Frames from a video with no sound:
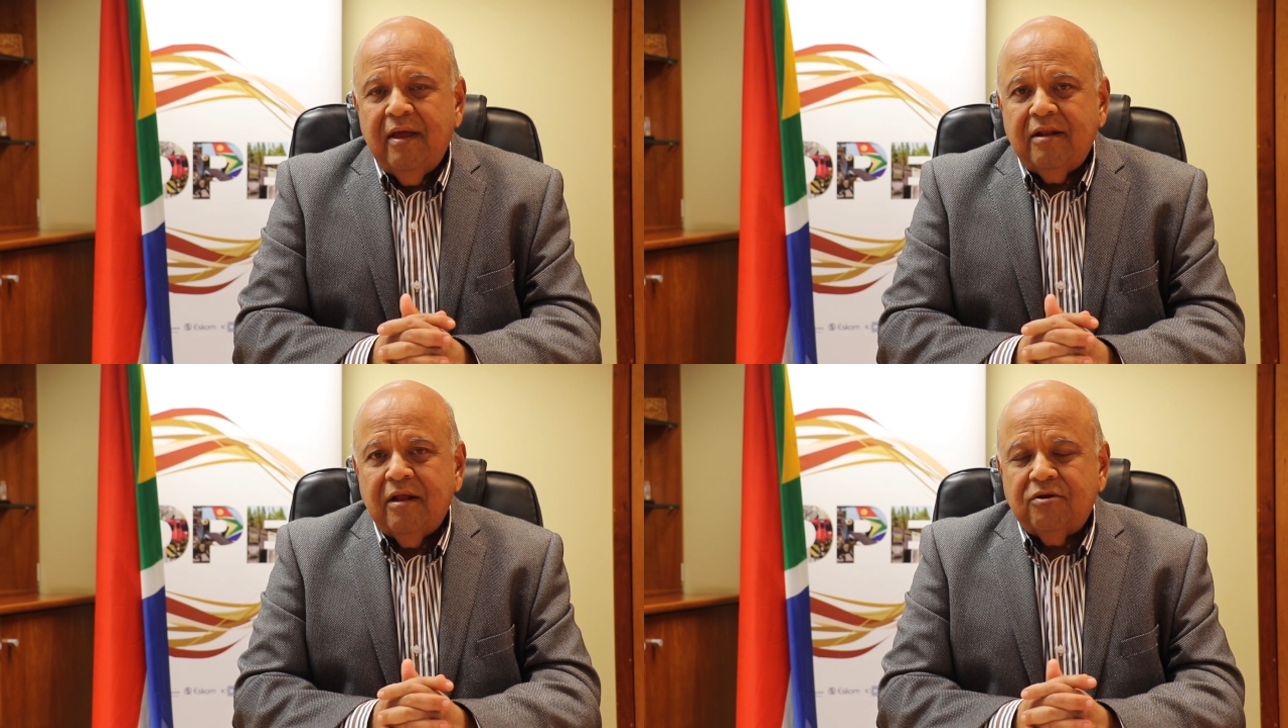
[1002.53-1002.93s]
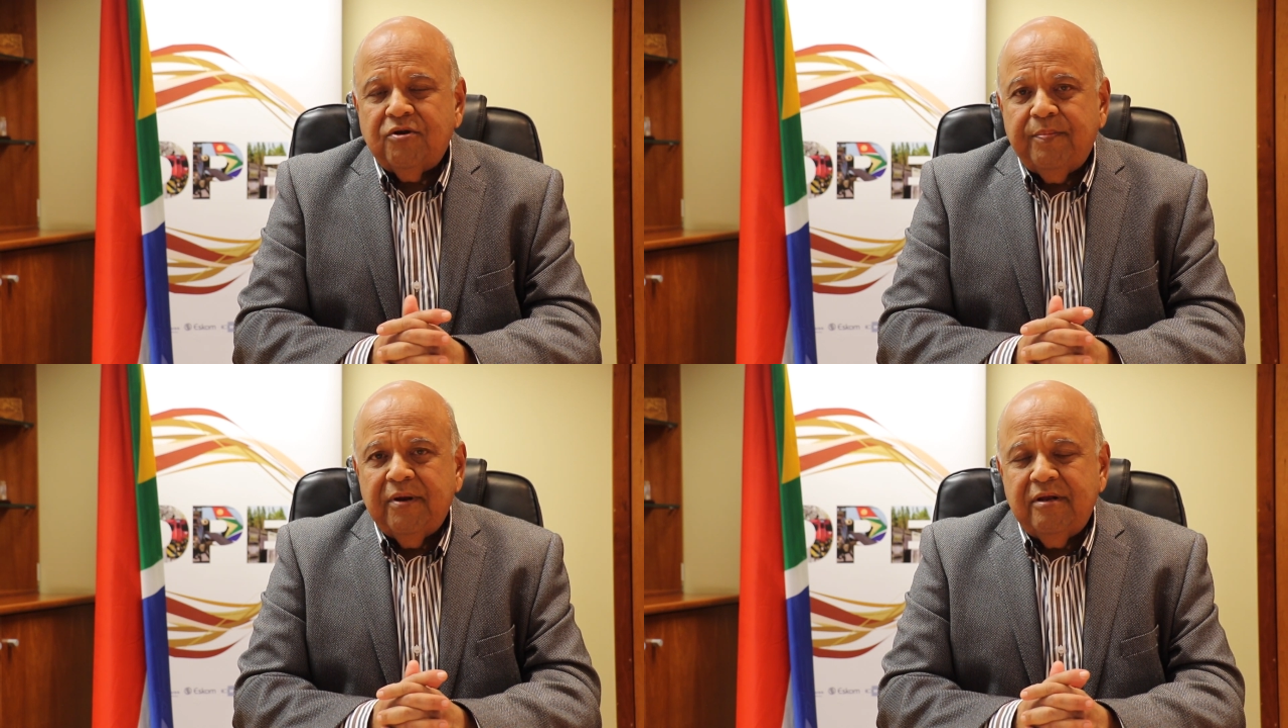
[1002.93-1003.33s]
and the
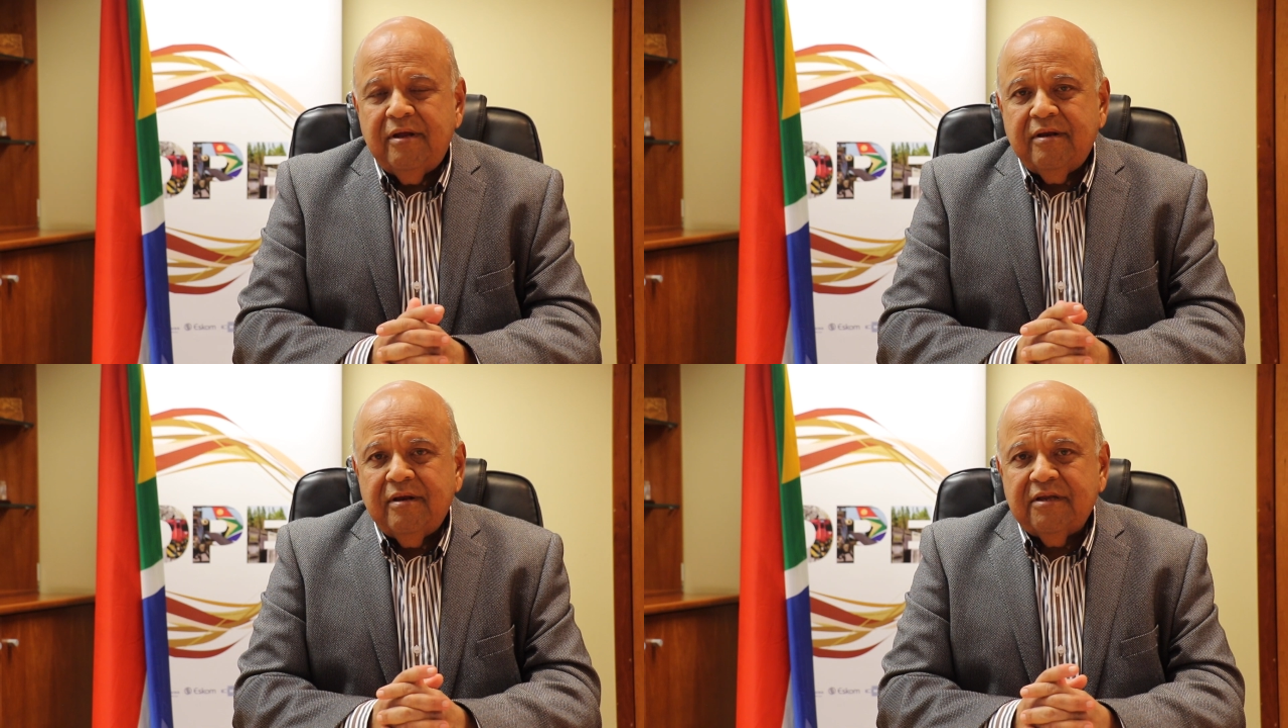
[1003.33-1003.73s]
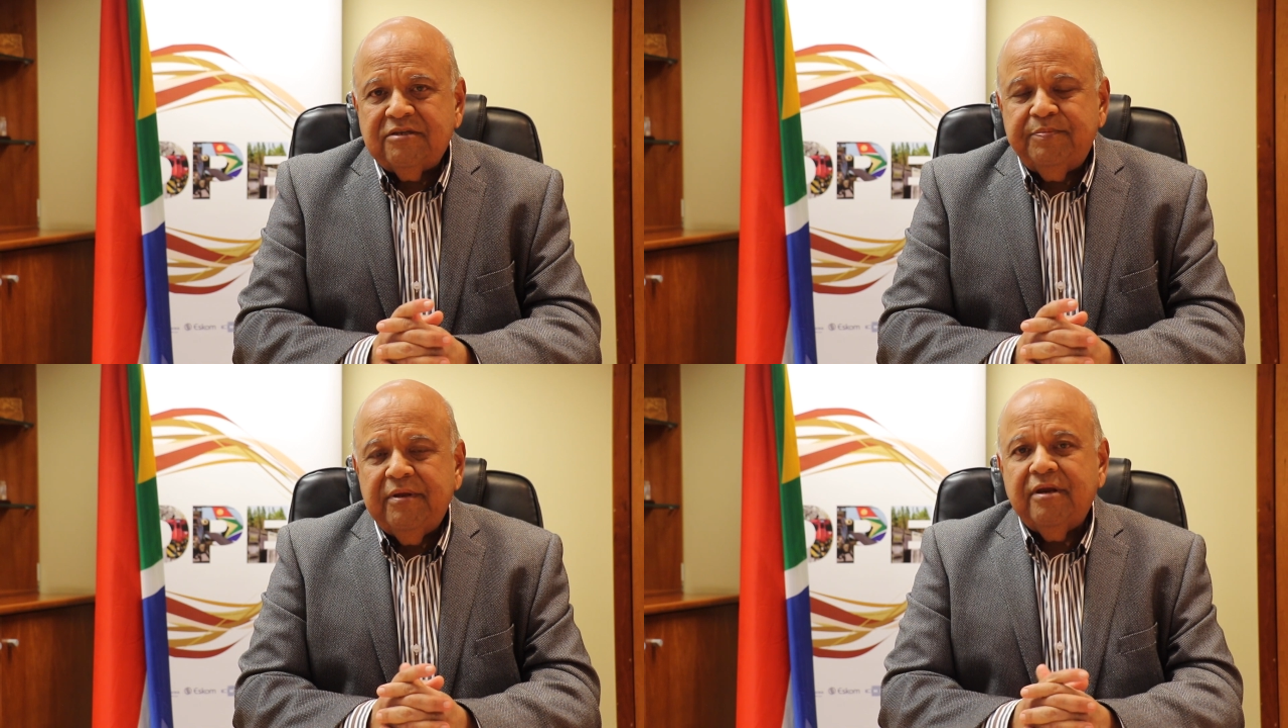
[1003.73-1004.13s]
entrepreneurial
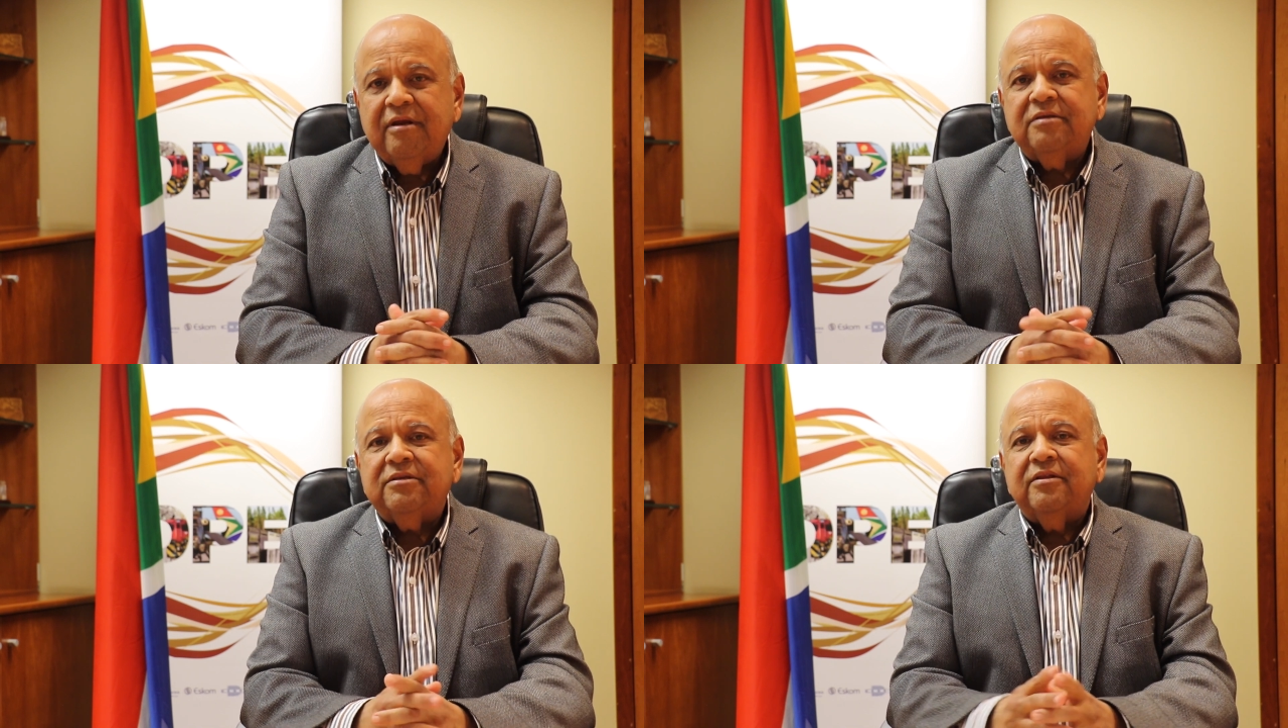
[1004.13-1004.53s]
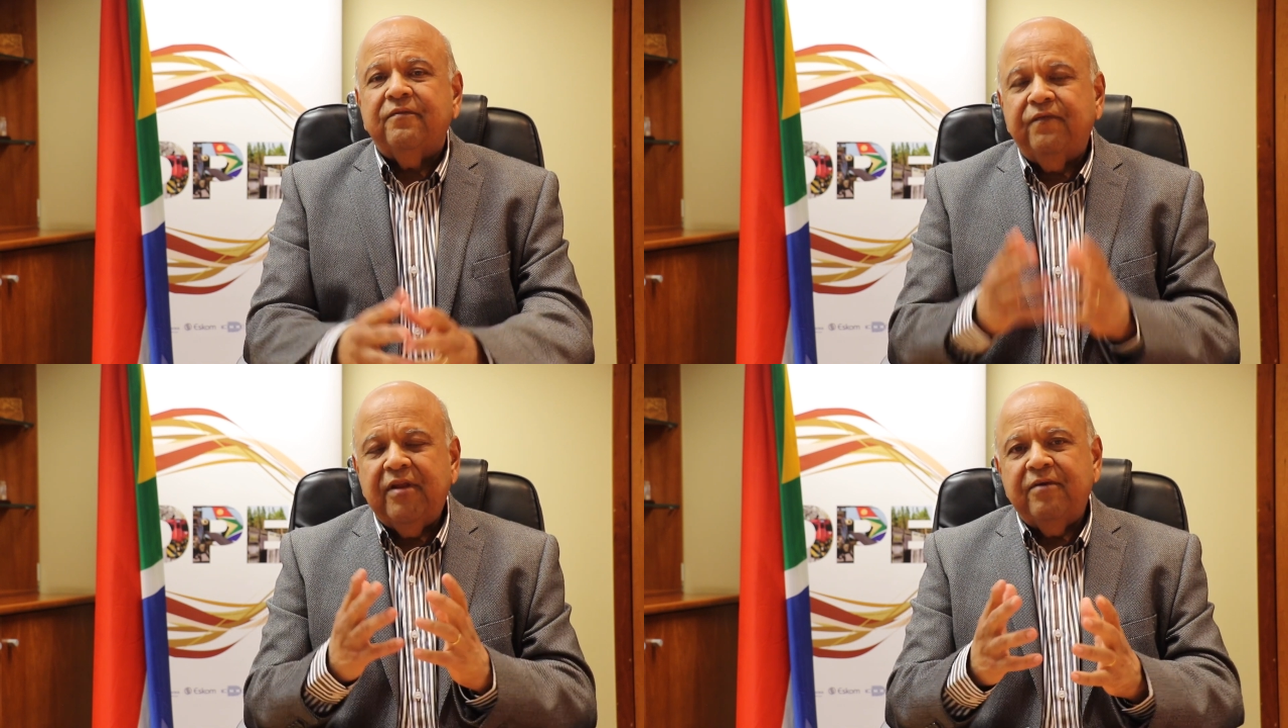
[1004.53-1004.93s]
experience and the
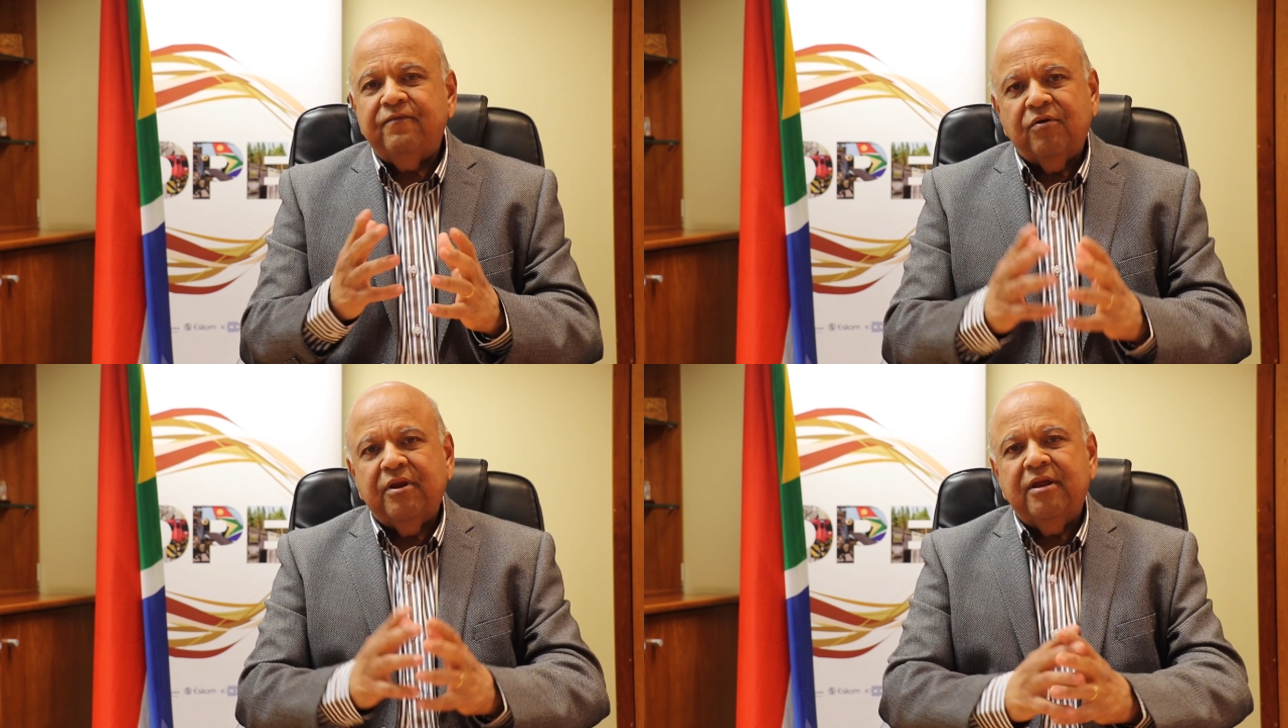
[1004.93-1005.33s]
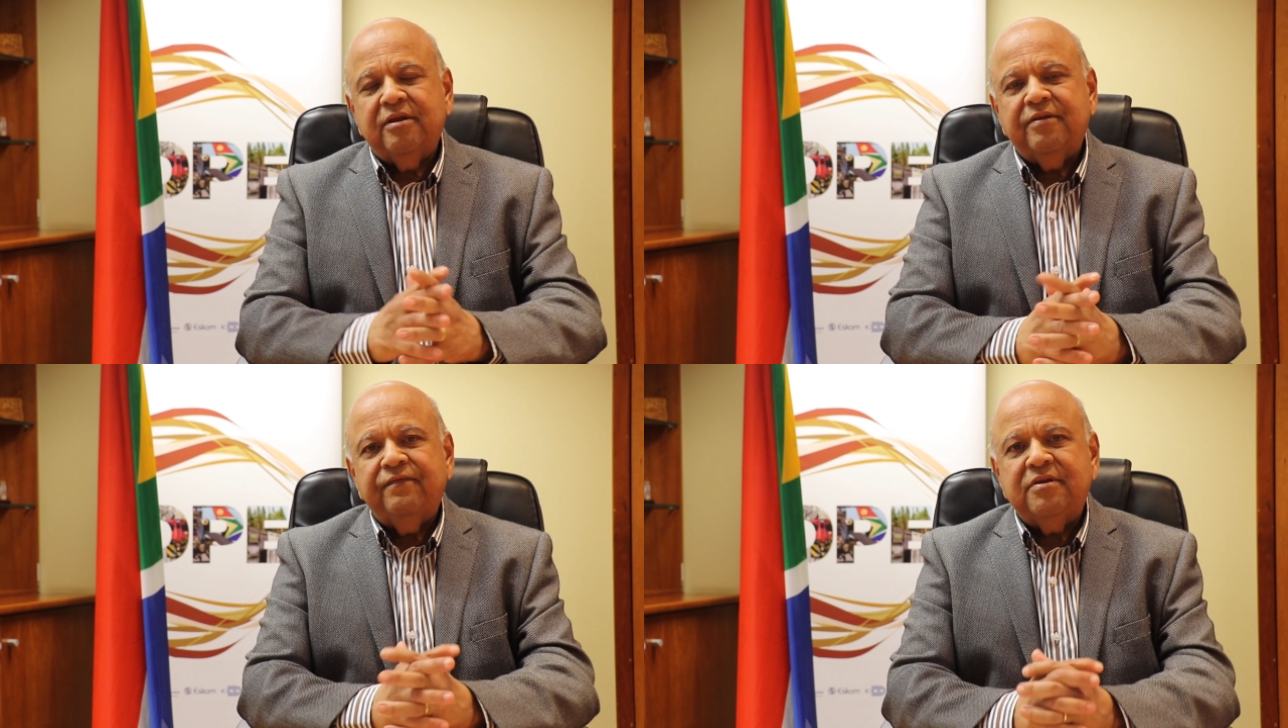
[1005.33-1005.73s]
flair for
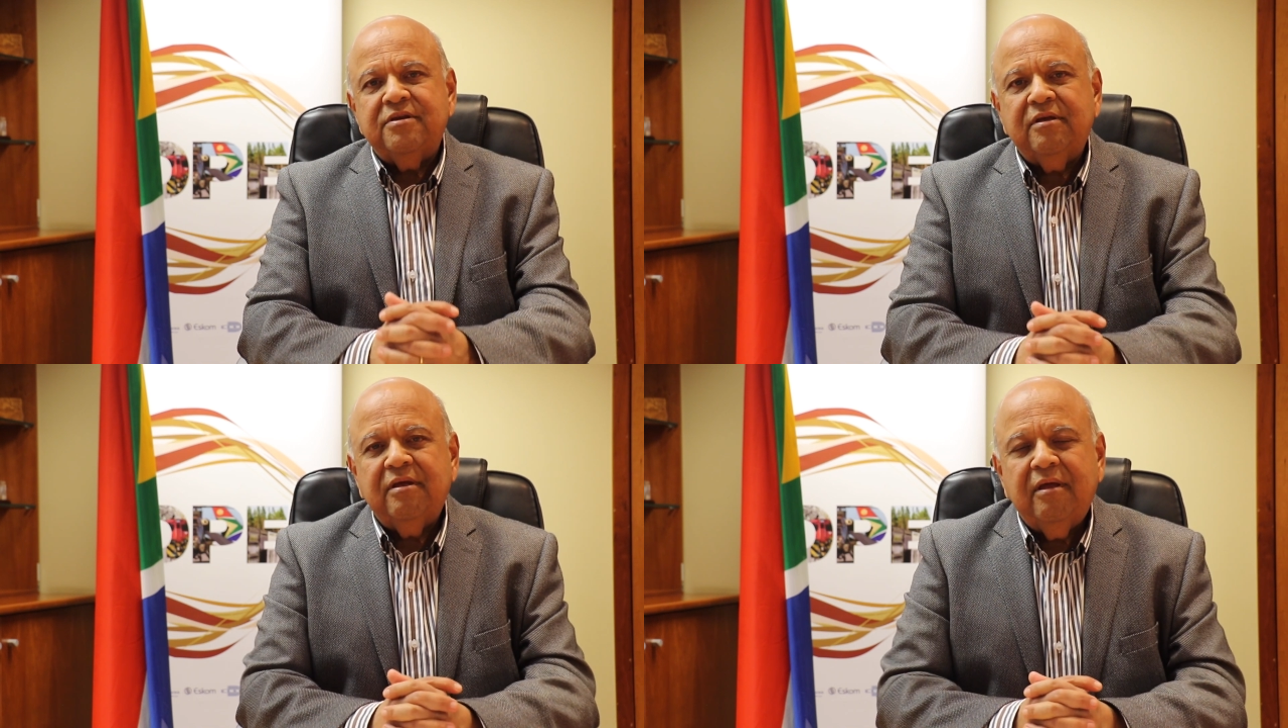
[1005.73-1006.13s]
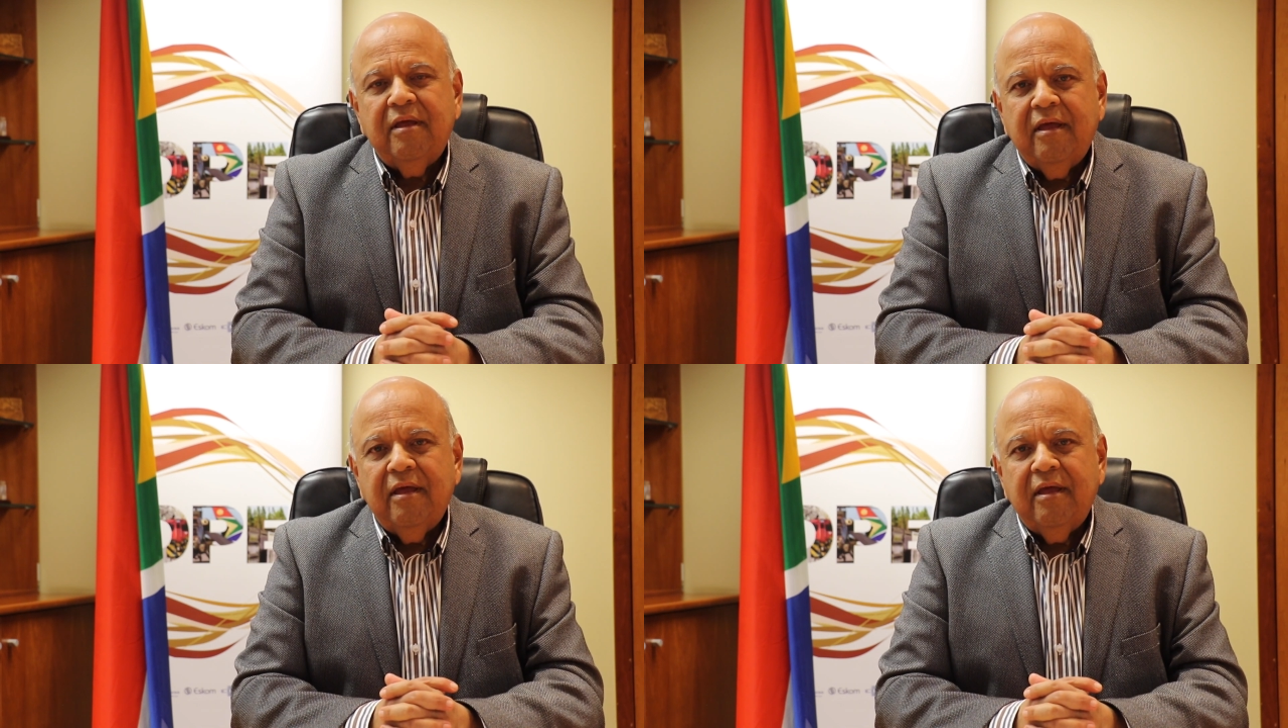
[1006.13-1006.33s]
creativity